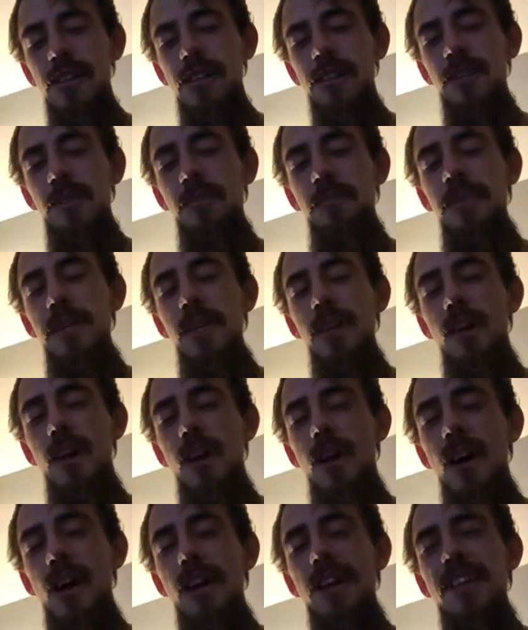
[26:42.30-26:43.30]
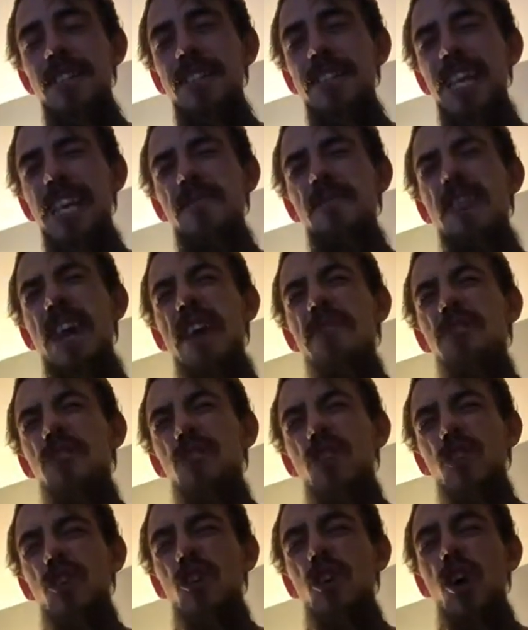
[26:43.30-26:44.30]
to be honest, even after
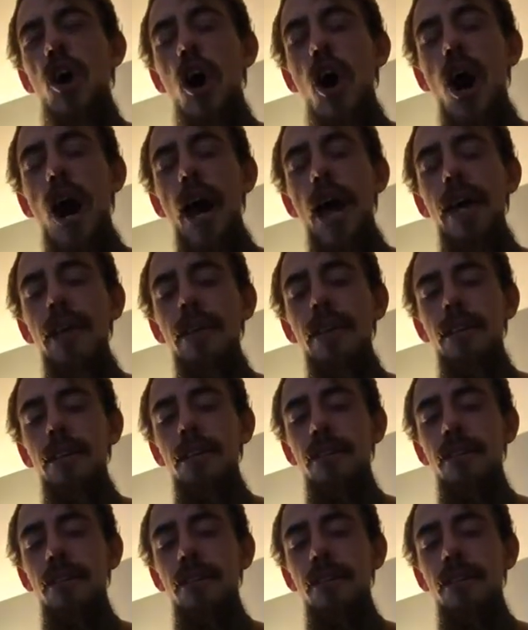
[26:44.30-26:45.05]
they're caught.